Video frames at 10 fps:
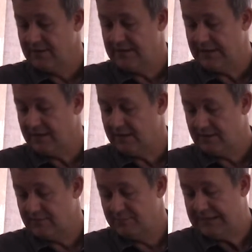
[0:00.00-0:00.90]
than
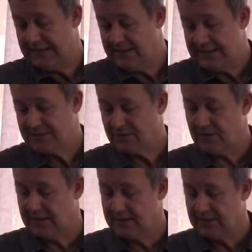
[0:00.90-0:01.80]
being a
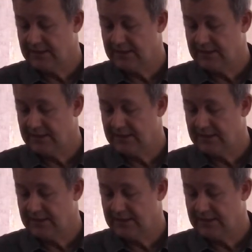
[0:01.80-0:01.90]
Nazarite.